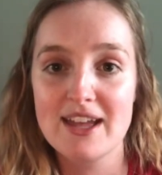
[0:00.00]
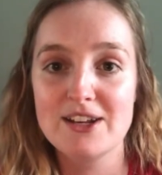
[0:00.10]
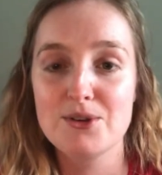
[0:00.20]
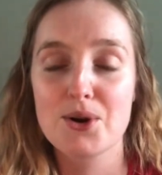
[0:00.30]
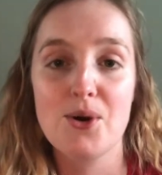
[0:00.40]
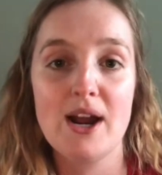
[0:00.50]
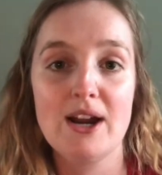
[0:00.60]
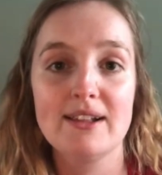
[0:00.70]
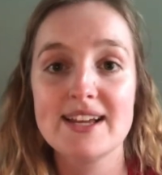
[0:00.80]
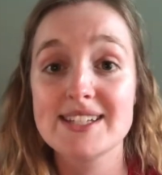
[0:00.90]
Then you
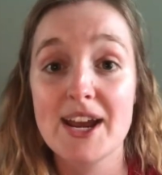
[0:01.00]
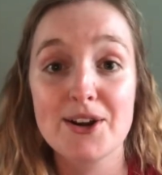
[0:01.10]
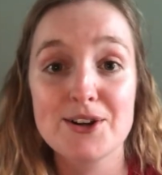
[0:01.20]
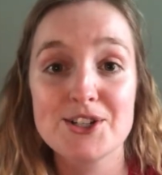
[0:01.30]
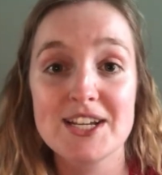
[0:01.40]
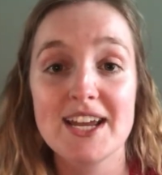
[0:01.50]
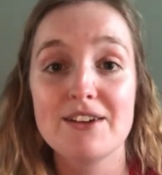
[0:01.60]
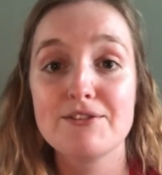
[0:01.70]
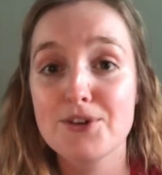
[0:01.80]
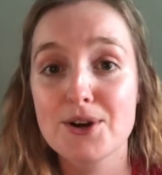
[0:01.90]
require less energy
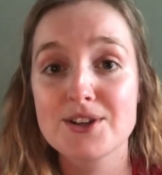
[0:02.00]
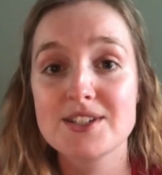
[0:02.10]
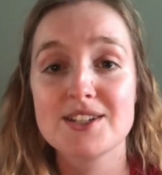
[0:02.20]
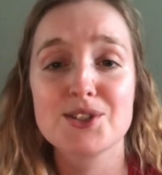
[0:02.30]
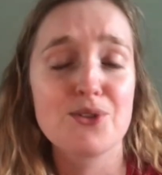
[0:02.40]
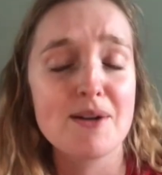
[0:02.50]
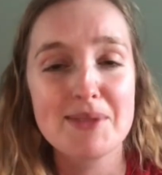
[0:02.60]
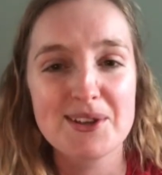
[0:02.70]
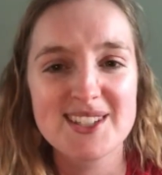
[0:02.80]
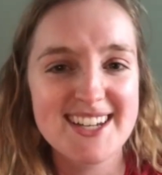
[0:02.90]
and force to scrub
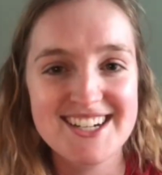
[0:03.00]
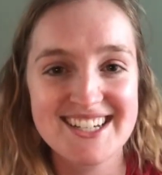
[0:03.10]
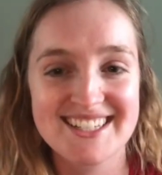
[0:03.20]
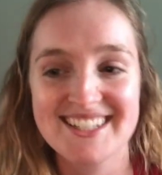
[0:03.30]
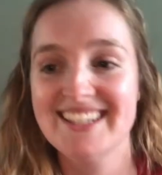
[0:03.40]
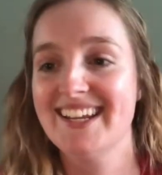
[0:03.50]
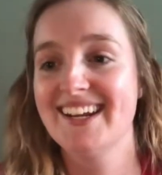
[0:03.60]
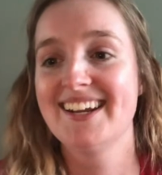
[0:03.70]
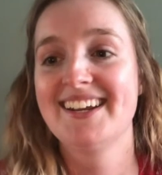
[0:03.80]
those dishes clean.